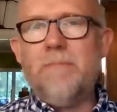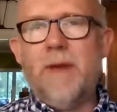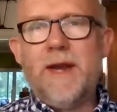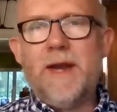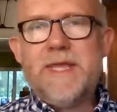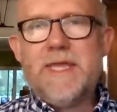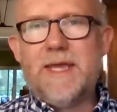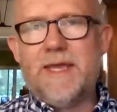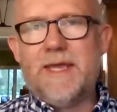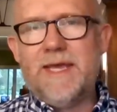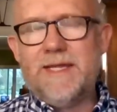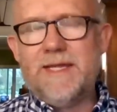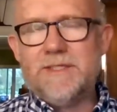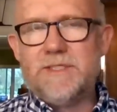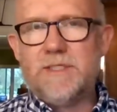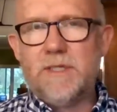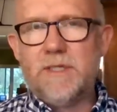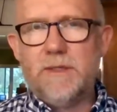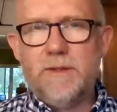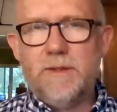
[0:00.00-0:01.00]
money
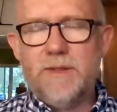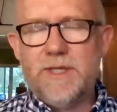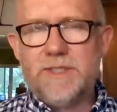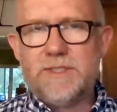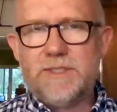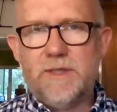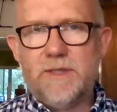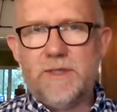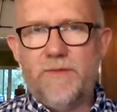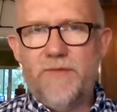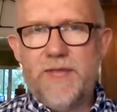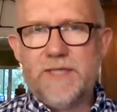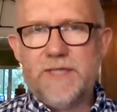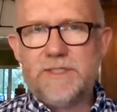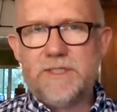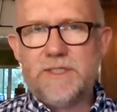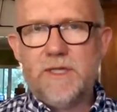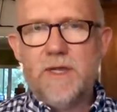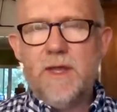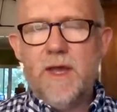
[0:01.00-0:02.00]
against
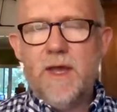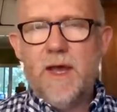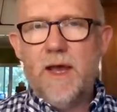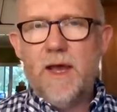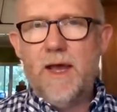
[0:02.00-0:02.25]
this